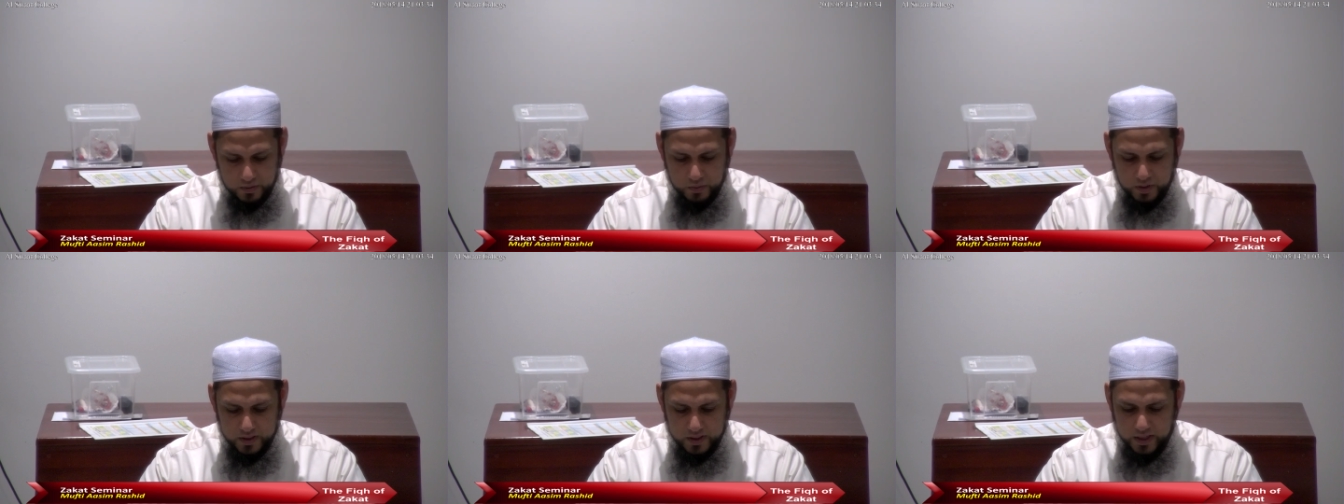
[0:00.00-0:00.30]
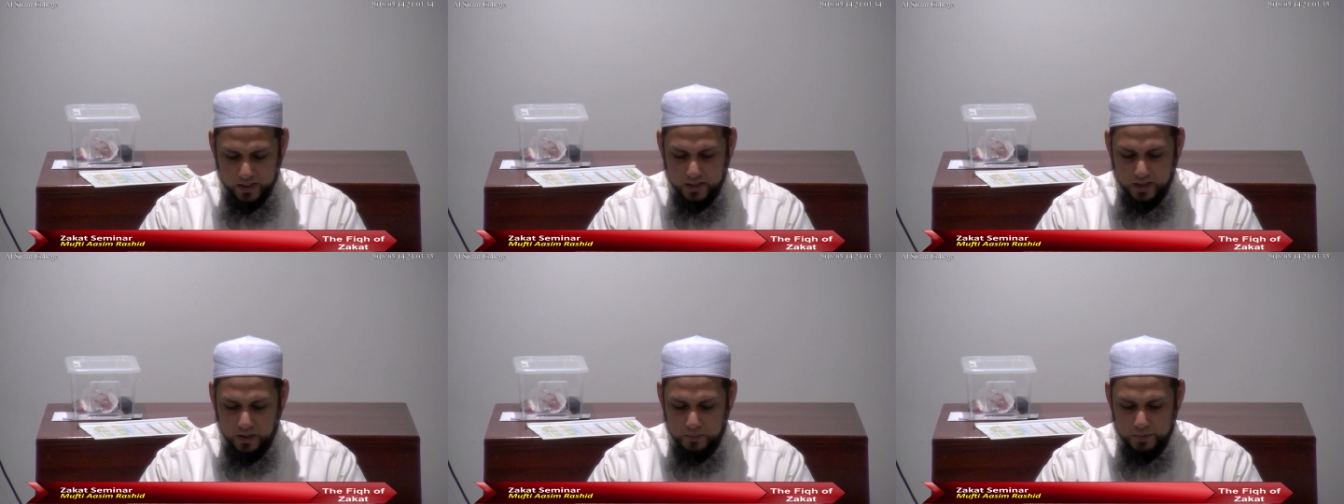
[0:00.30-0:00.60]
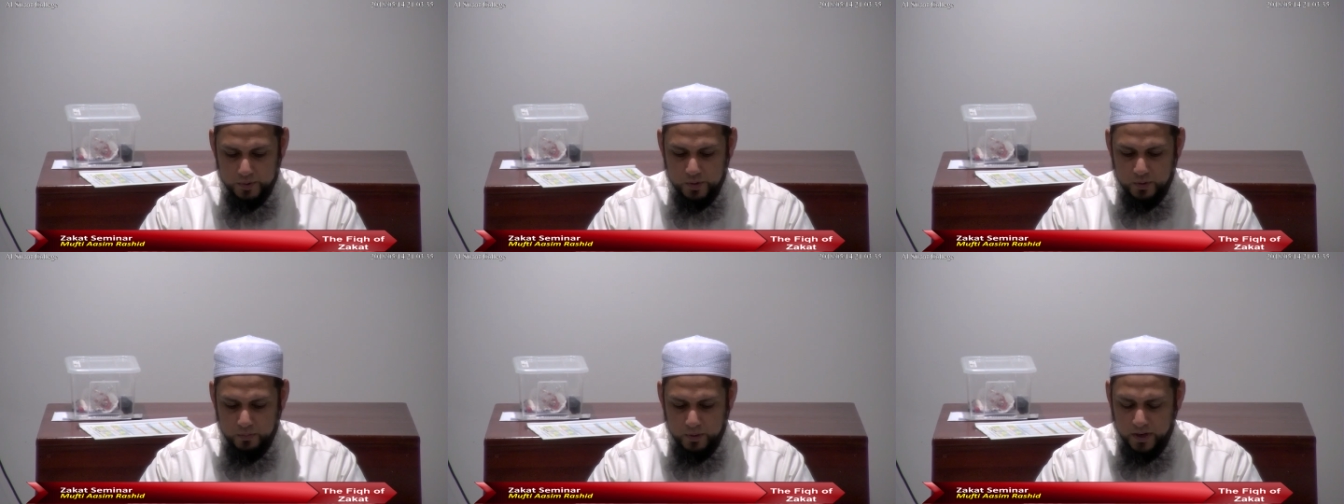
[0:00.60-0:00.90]
The one that
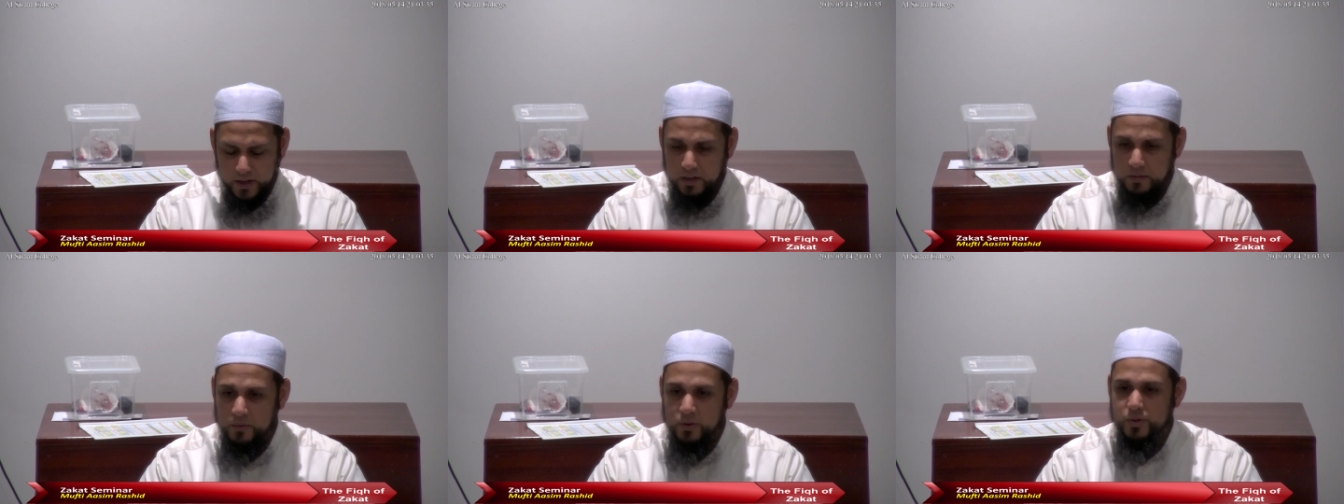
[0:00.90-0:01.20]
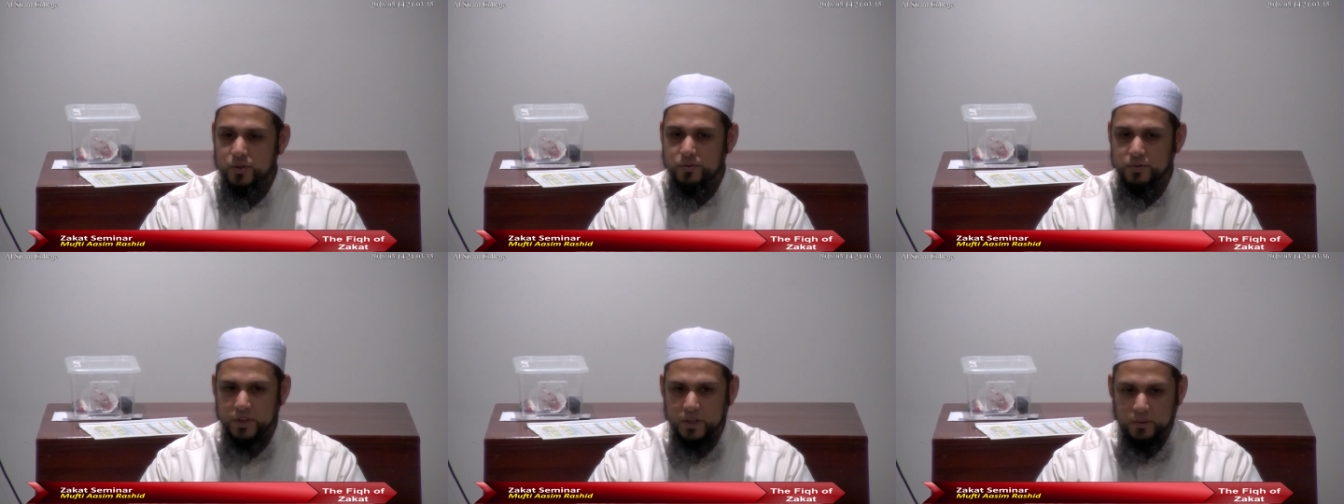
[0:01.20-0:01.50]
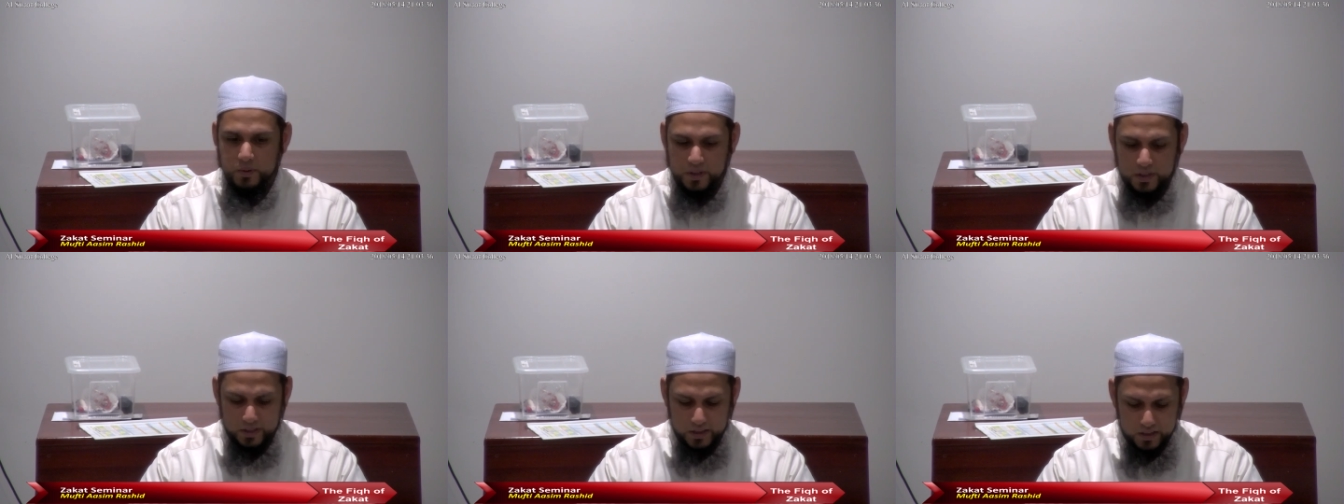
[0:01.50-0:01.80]
comes to mind most
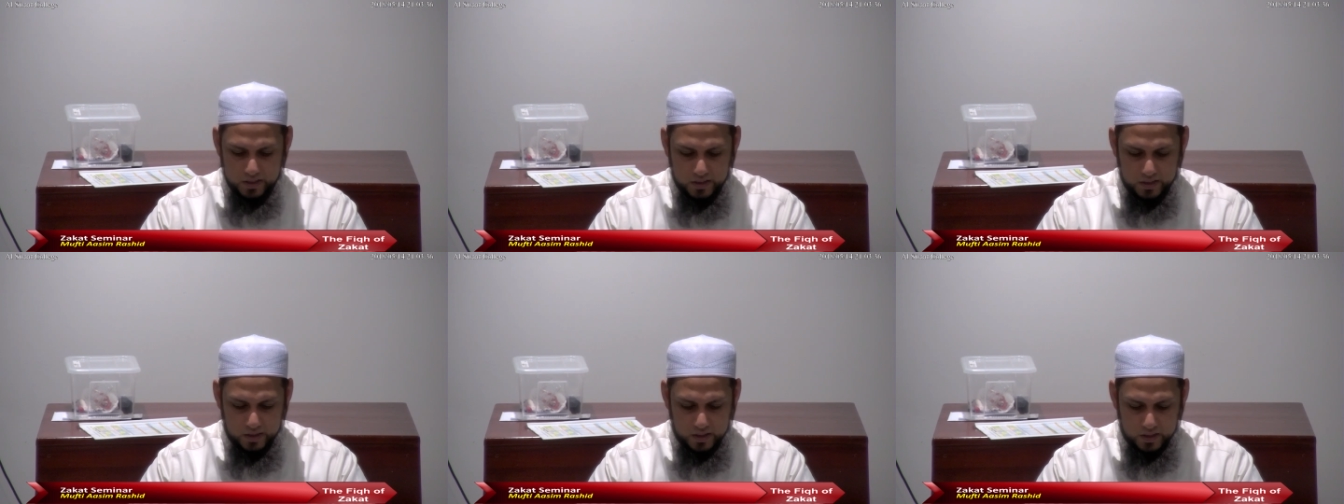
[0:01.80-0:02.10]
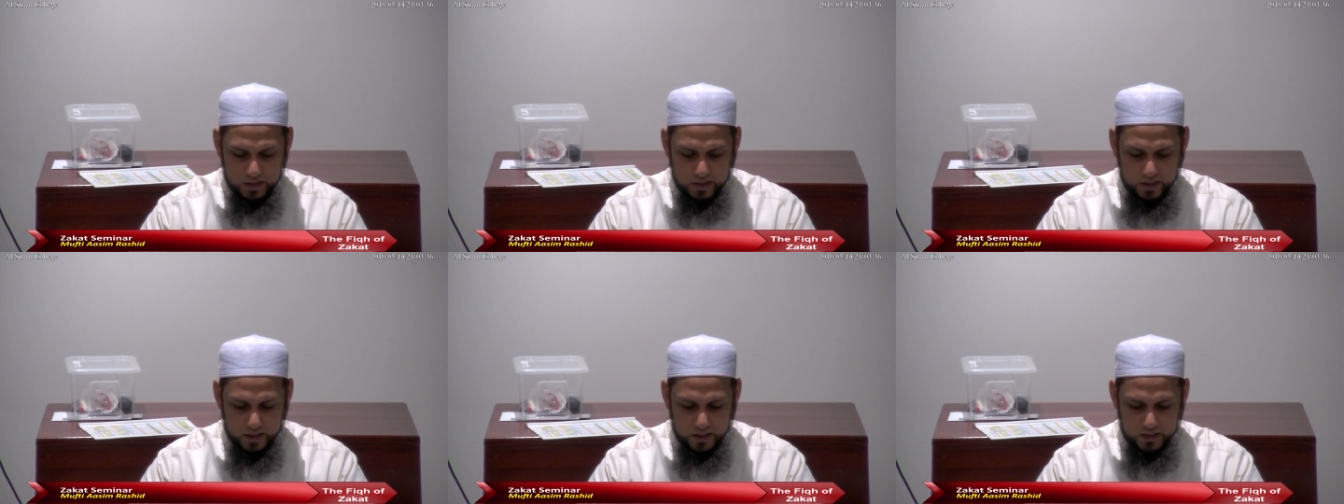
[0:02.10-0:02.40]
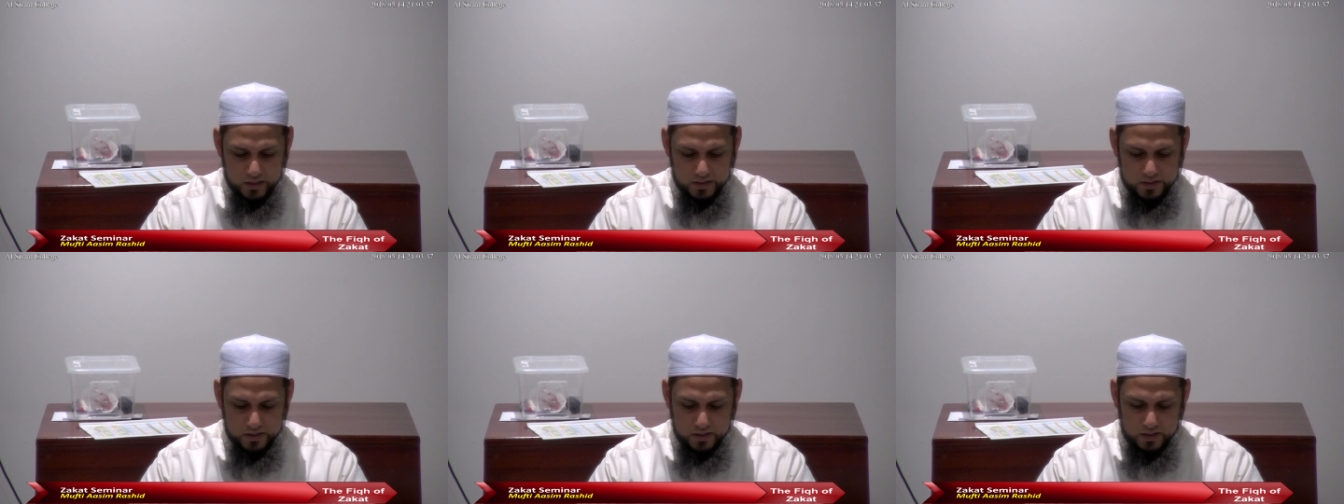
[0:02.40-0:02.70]
frequently
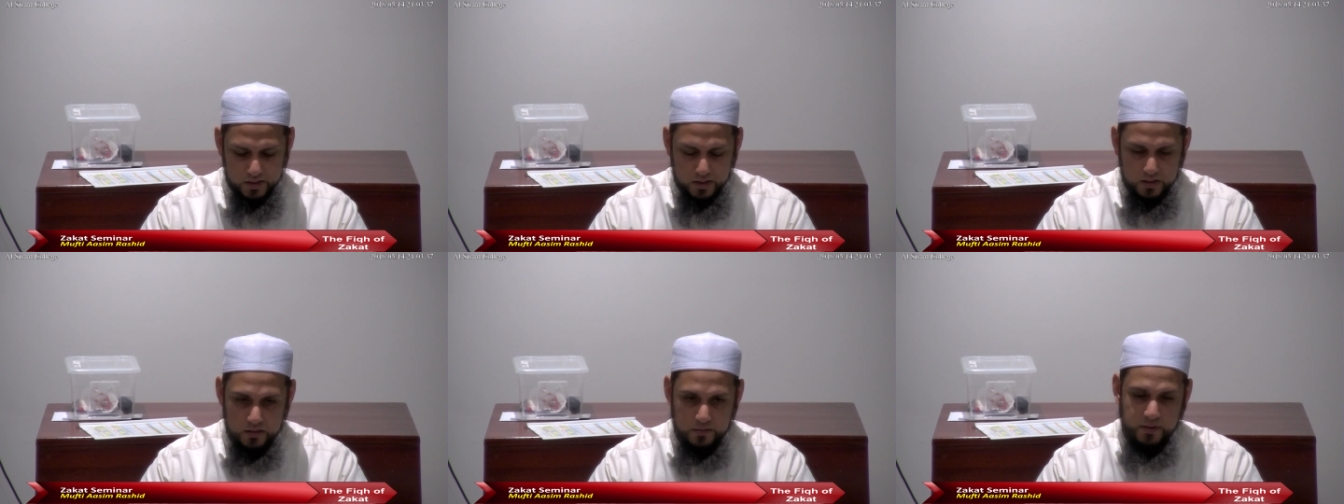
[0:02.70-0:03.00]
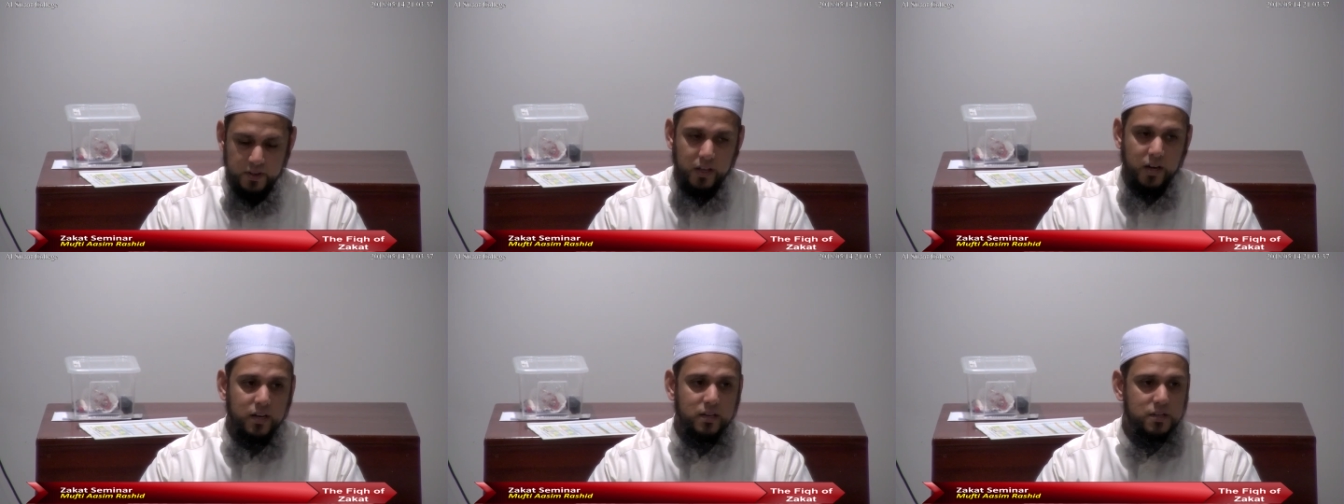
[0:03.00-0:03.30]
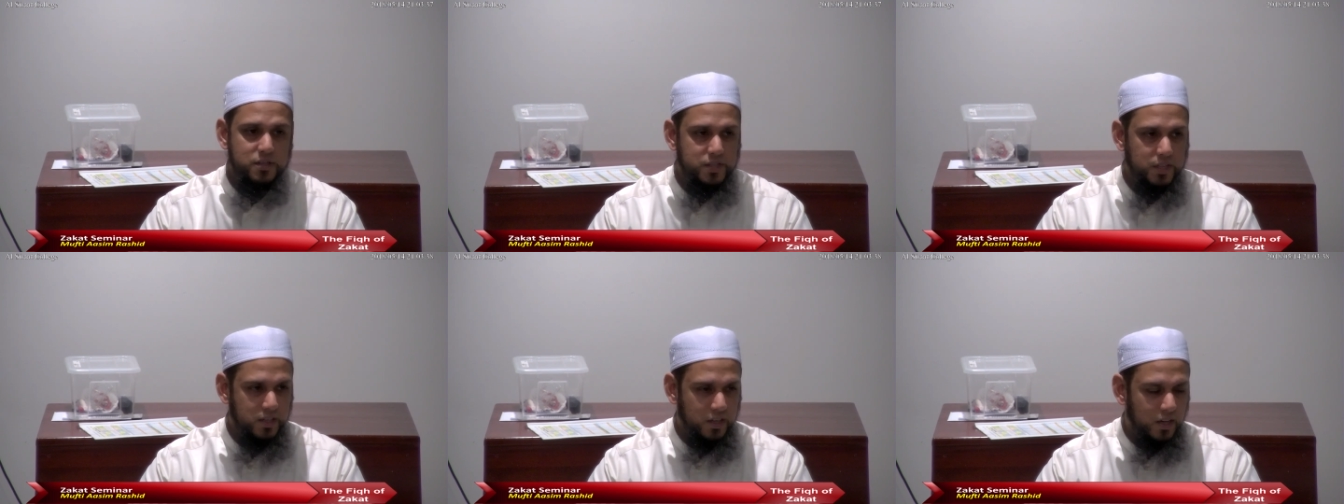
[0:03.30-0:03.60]
is
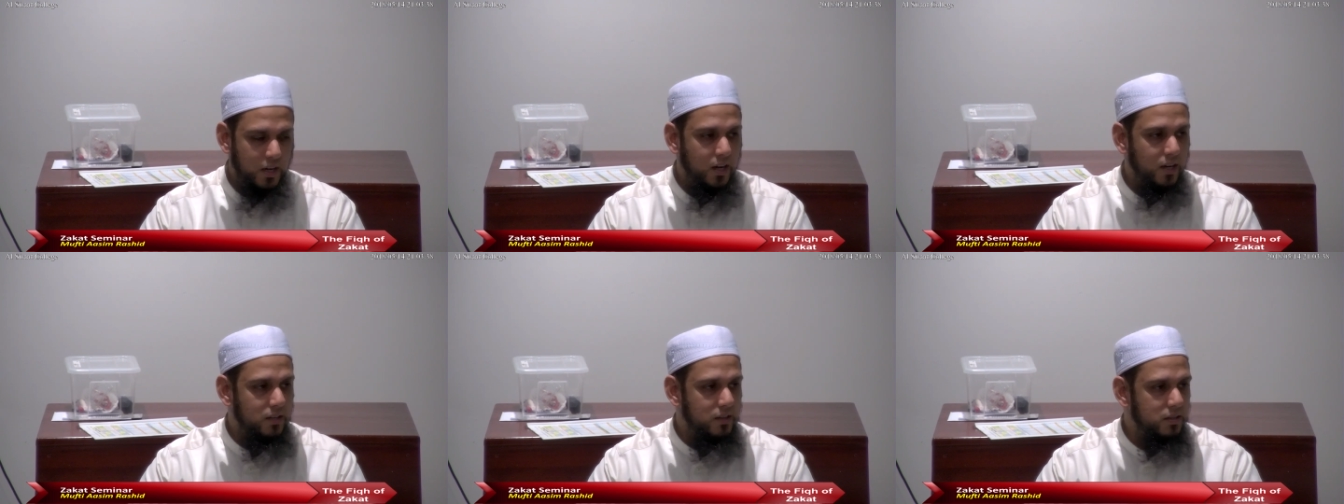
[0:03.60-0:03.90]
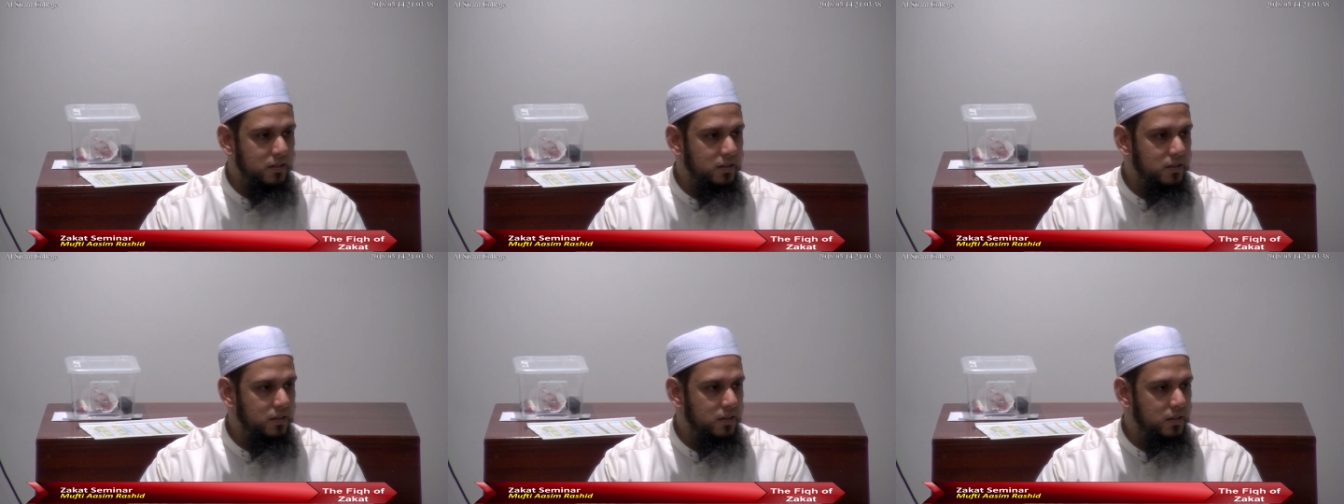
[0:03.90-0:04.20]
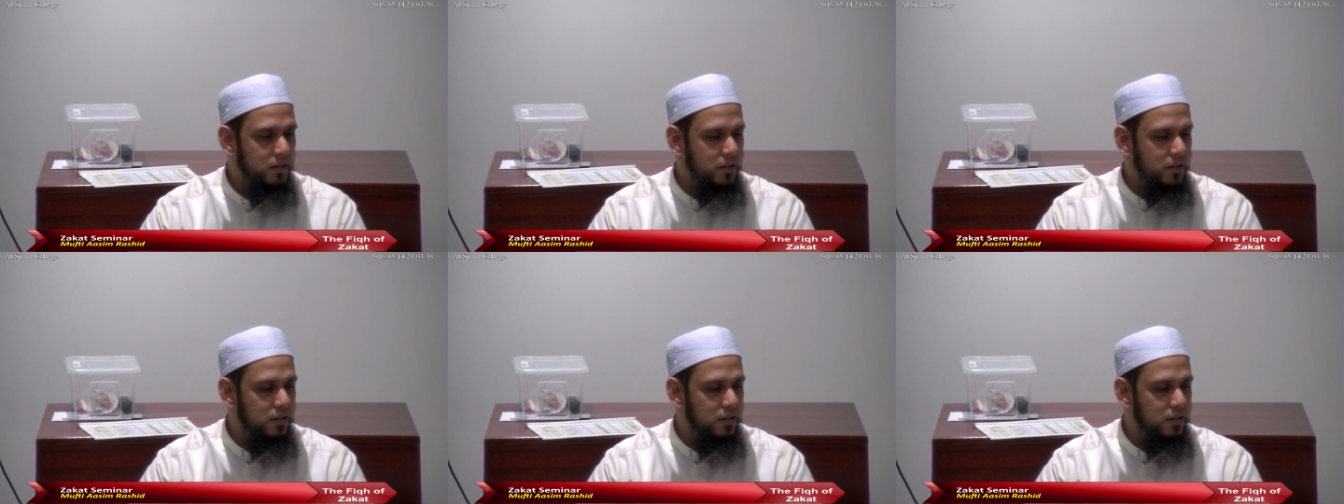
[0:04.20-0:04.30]
Fadail Sadaqat